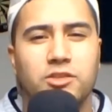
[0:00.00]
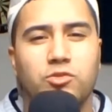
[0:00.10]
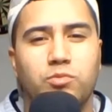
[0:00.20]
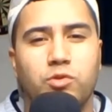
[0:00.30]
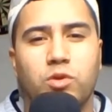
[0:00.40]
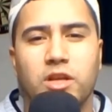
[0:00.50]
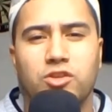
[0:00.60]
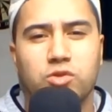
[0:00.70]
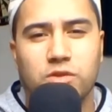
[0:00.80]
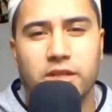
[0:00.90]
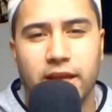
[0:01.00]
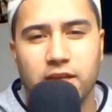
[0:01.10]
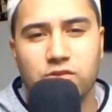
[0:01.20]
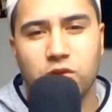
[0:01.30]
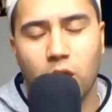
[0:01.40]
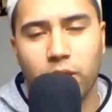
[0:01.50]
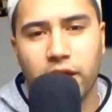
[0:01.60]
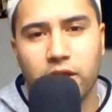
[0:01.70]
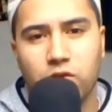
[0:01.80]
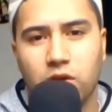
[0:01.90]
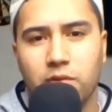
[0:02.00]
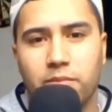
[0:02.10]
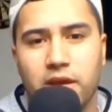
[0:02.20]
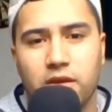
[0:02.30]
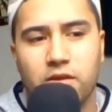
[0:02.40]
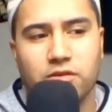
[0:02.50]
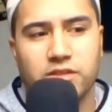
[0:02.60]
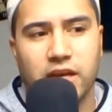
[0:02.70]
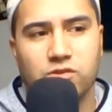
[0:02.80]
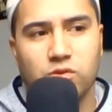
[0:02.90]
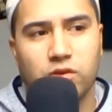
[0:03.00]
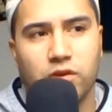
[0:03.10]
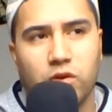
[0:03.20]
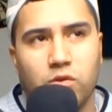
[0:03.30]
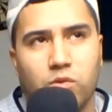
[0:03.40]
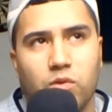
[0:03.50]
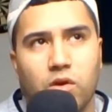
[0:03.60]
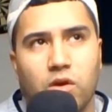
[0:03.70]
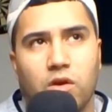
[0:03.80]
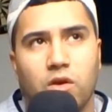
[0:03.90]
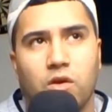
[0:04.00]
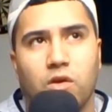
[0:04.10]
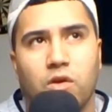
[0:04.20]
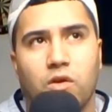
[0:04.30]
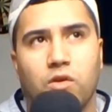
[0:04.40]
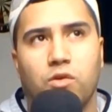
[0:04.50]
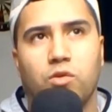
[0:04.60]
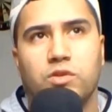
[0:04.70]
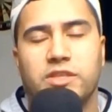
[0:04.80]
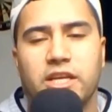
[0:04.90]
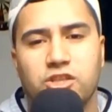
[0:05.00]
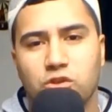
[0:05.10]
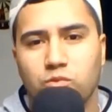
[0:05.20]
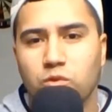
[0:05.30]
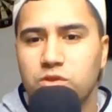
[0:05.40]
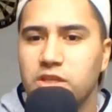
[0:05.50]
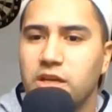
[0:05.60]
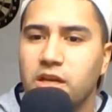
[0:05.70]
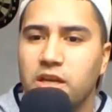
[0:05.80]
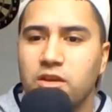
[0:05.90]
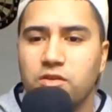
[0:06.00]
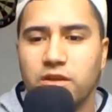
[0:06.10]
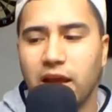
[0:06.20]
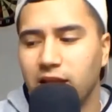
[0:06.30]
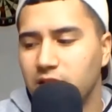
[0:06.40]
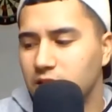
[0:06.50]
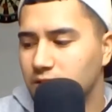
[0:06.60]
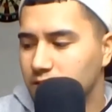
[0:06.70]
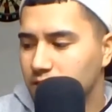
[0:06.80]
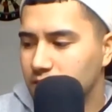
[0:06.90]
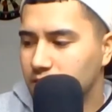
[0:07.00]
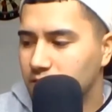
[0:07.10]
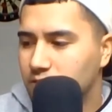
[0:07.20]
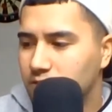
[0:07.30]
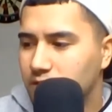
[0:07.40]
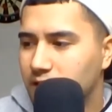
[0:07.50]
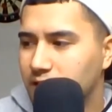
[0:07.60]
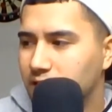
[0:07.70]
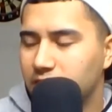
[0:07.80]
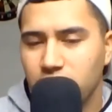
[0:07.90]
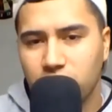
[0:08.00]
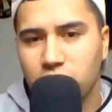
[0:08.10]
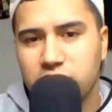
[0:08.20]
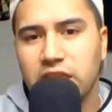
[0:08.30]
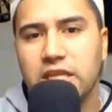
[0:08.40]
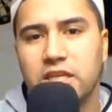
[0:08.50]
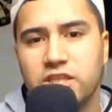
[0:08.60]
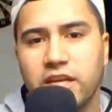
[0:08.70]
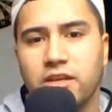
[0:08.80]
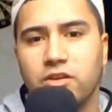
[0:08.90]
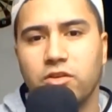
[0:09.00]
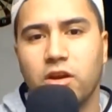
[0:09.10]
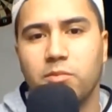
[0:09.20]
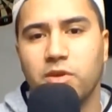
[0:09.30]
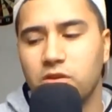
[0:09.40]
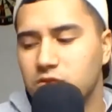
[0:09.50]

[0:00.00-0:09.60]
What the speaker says: You can choose the days you go in. You can make your schedule. You set your routine and your daily. You kind of like you set the agenda. You know what I mean.